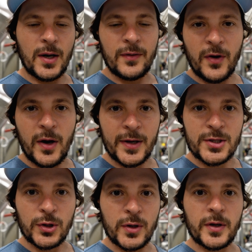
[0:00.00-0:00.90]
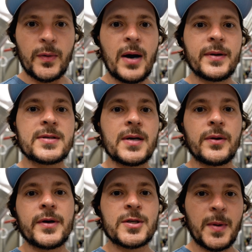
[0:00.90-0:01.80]
unvarnished look around a
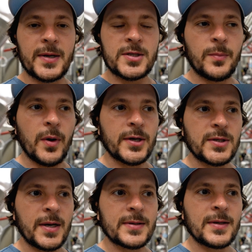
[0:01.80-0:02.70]
cellar expansion project.